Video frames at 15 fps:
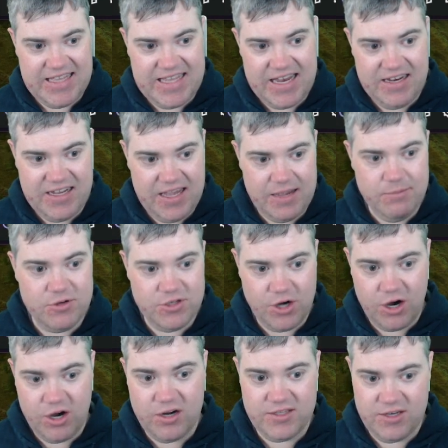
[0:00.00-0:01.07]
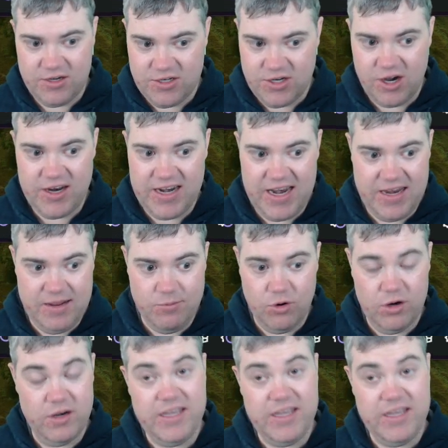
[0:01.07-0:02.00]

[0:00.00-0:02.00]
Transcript: that gamers aren't their target anymore.